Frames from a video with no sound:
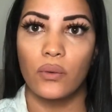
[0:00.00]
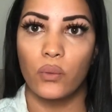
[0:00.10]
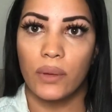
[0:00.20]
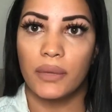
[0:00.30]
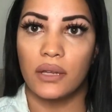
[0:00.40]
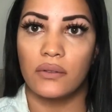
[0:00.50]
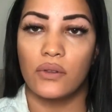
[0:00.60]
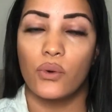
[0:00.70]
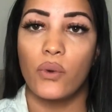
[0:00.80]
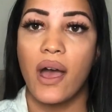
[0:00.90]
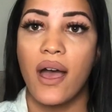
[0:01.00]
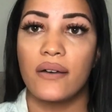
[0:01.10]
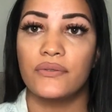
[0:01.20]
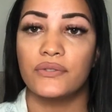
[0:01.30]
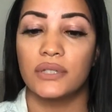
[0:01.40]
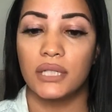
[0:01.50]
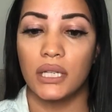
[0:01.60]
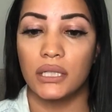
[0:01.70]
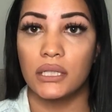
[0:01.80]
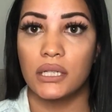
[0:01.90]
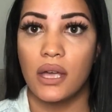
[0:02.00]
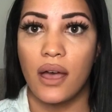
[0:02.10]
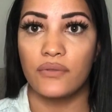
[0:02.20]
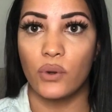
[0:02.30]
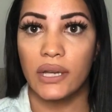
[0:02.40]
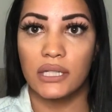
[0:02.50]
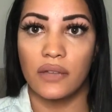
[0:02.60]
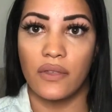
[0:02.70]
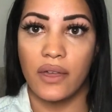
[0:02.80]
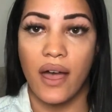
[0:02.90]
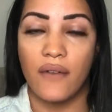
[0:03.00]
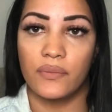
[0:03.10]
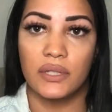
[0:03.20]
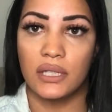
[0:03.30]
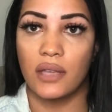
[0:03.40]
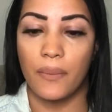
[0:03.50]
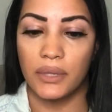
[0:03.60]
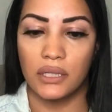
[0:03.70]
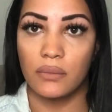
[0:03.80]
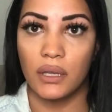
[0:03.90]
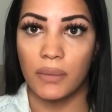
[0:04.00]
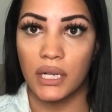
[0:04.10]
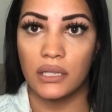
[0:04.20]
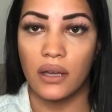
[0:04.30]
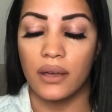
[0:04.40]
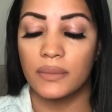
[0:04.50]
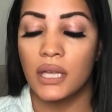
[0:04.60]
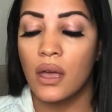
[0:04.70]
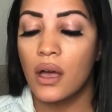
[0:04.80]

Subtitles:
women who have cysts have no idea that they have them. This has happened to me many times.